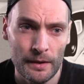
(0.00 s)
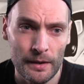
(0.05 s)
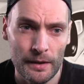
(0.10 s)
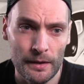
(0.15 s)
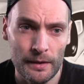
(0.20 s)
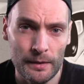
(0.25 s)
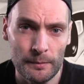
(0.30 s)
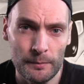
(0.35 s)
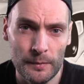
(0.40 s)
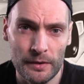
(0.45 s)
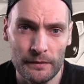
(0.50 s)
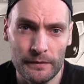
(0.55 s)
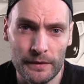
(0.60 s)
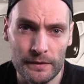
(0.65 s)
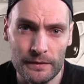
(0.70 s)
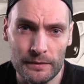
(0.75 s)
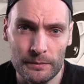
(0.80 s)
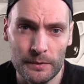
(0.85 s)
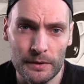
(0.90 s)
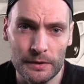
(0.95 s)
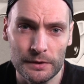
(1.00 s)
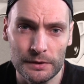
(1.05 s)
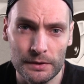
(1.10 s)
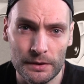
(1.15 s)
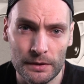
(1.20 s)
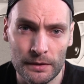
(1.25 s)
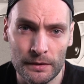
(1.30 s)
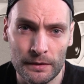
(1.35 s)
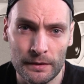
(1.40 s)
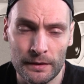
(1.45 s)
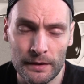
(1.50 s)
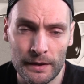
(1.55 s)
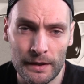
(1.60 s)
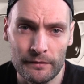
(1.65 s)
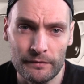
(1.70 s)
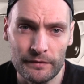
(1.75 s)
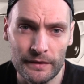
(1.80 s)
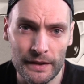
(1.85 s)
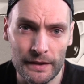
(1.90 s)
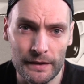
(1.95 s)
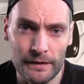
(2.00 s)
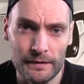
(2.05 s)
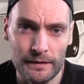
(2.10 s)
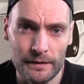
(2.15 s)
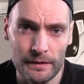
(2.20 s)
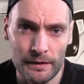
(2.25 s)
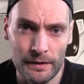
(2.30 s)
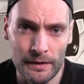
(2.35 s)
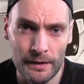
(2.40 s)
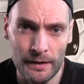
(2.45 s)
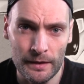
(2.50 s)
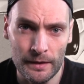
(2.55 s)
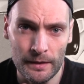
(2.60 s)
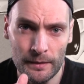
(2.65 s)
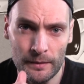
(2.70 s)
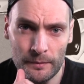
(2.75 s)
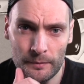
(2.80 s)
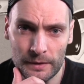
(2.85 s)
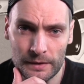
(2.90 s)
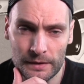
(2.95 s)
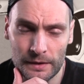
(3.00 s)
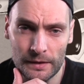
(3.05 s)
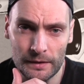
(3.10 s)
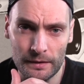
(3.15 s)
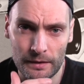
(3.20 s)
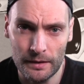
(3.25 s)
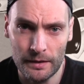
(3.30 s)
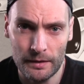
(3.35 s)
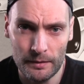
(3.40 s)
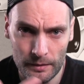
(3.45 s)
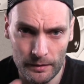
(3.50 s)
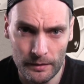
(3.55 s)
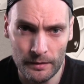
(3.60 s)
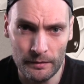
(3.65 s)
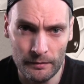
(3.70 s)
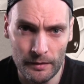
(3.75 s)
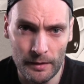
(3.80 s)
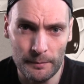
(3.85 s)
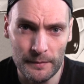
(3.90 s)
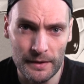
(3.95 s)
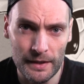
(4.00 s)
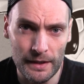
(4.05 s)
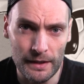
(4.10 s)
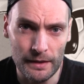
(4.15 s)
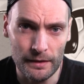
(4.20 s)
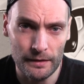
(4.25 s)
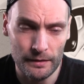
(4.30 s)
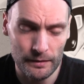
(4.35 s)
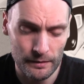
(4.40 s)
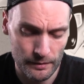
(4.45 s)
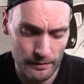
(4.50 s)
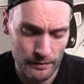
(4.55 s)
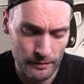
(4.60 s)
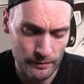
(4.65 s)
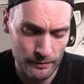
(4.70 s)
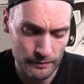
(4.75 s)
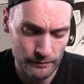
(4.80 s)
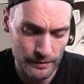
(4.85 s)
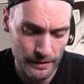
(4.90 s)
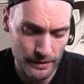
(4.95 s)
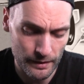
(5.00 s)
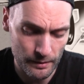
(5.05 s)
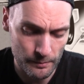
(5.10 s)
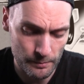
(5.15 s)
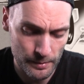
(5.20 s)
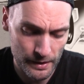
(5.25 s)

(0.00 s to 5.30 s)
movies to watch on Netflix, which I'm going to update on a regular